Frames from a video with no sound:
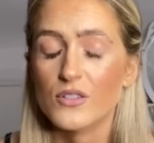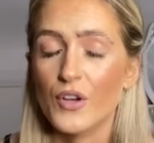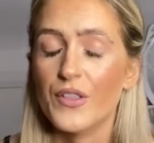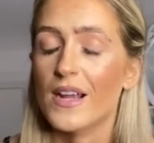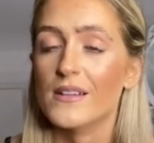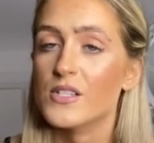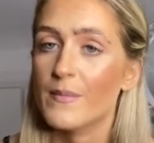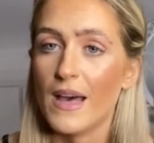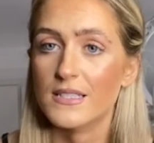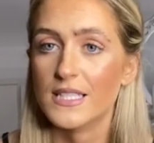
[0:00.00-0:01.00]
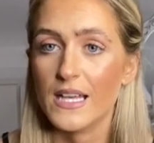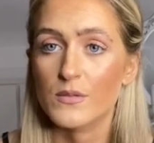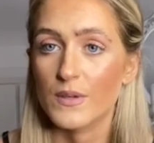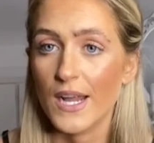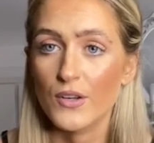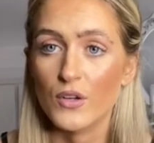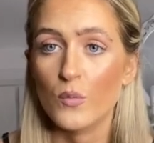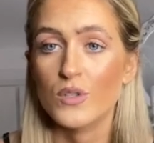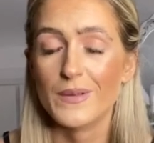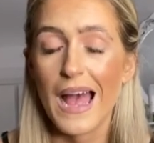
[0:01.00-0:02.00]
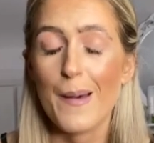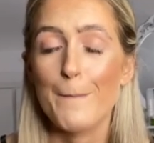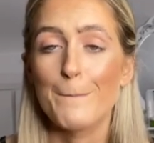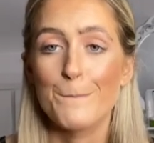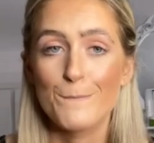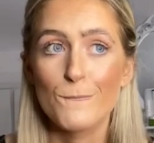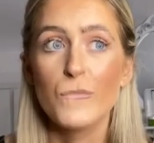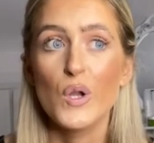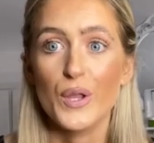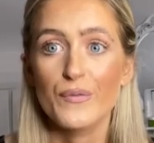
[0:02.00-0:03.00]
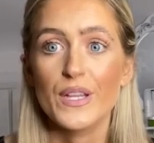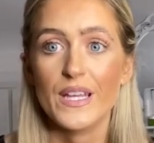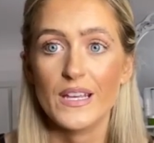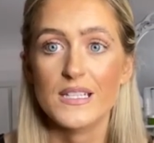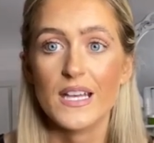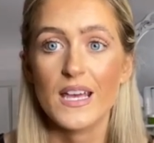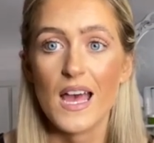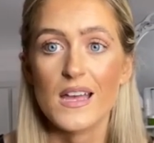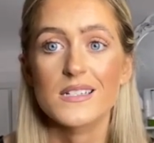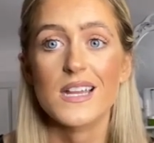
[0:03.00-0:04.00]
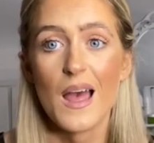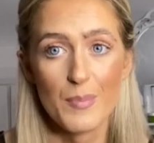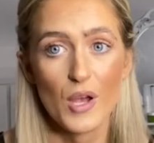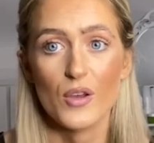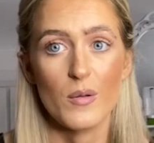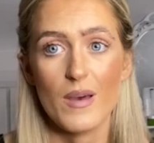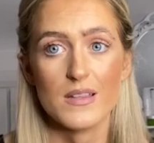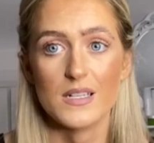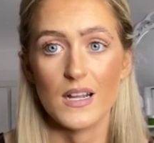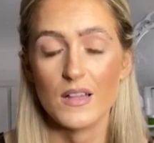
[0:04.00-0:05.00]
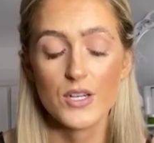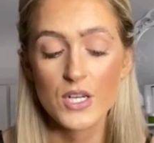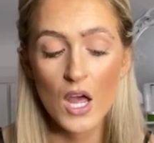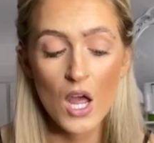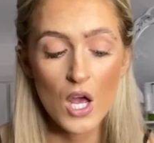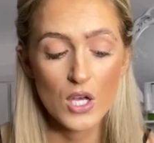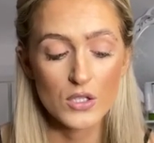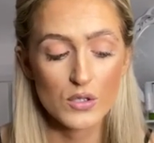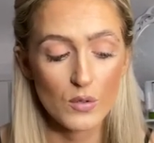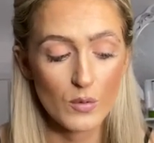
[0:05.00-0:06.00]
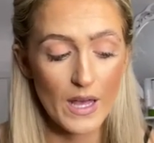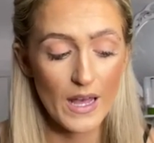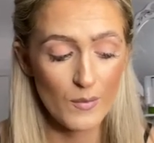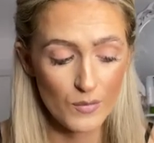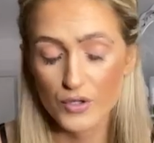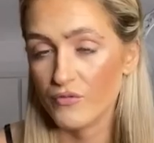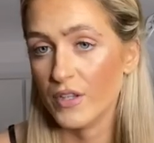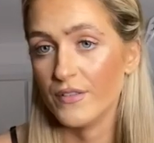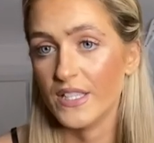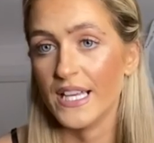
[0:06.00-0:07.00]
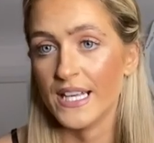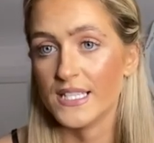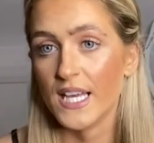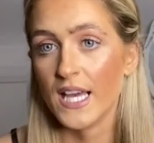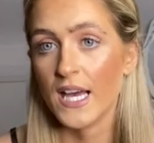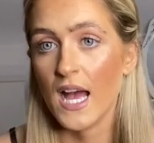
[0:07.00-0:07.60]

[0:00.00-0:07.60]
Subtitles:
Now the English and maths test, when I done it, was really easy, and I'm not good at maths and English, so it was really easy.